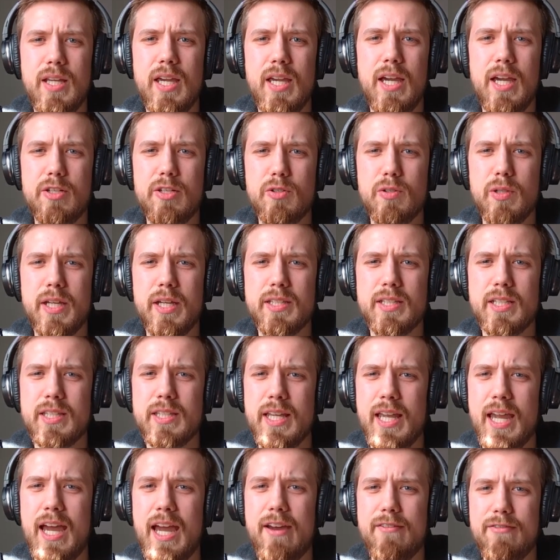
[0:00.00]
I do like that
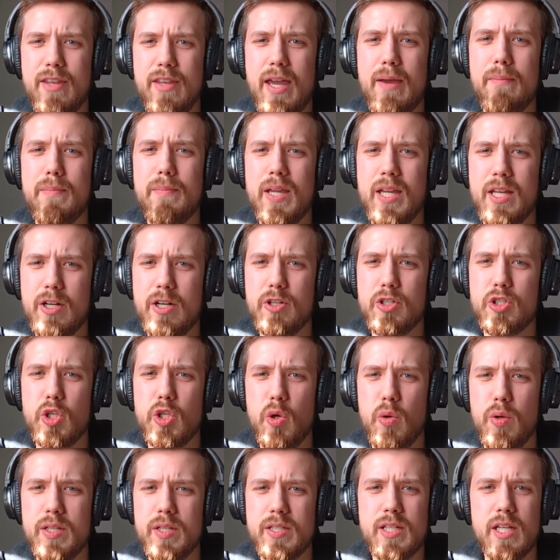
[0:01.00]
they have that meter
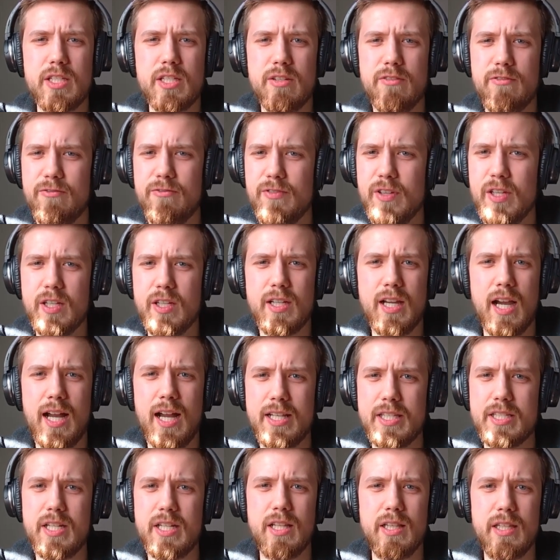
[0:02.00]
so it doesn't
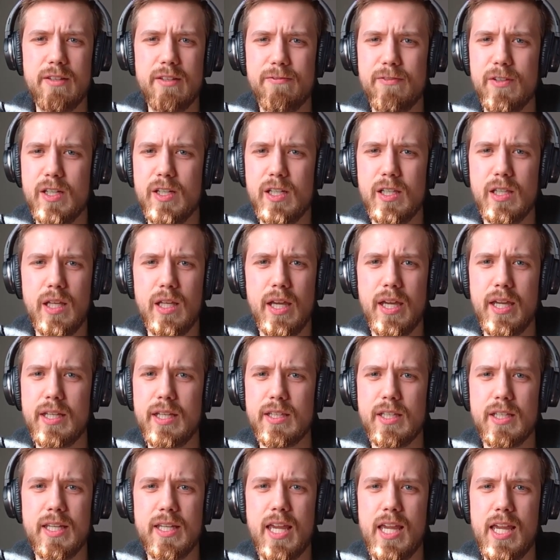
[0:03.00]
constantly feel
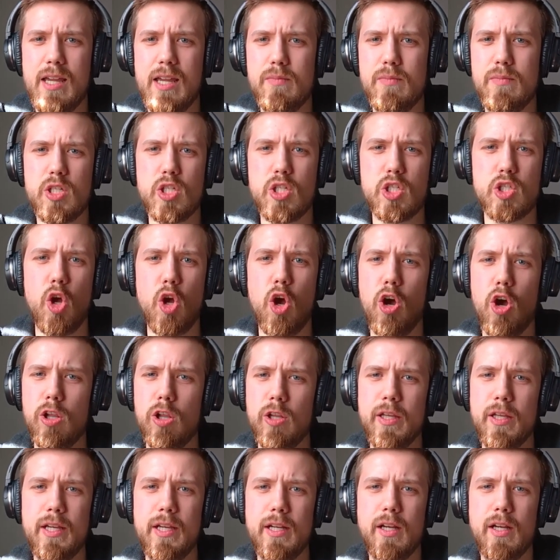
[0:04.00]
like the game is
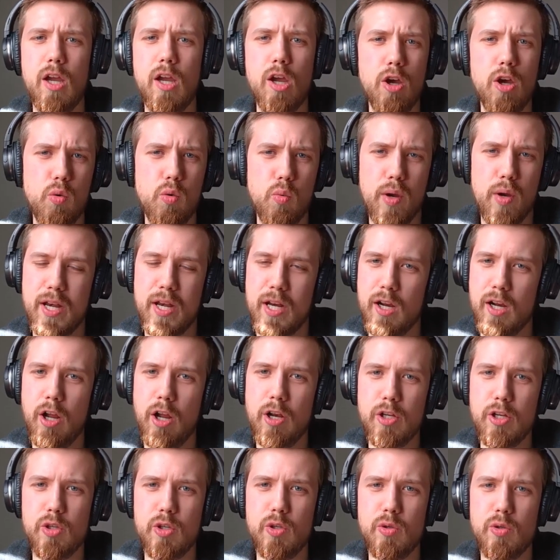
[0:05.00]
stalling, waiting
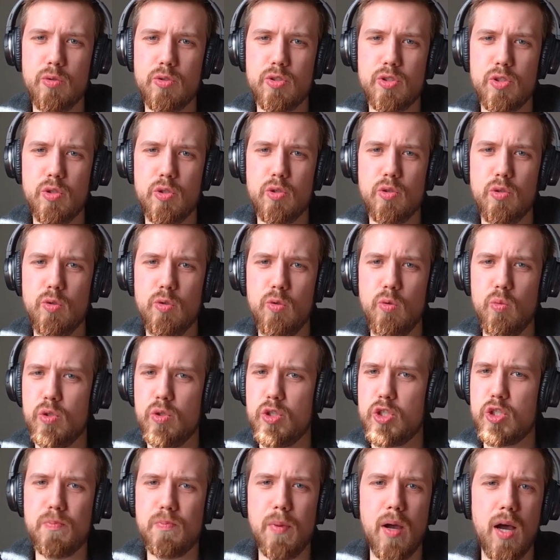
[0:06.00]
on you to
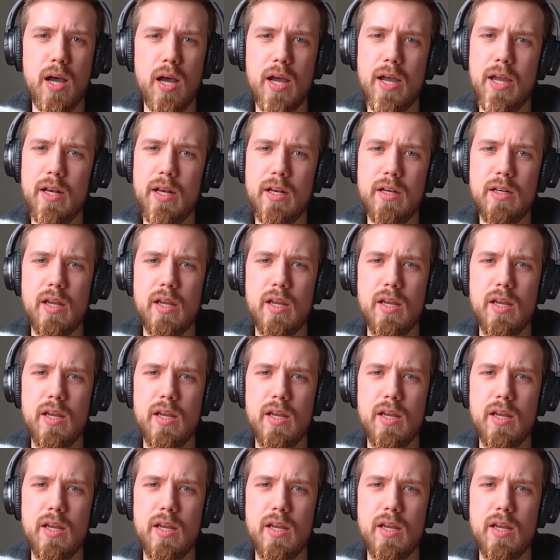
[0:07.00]
respond.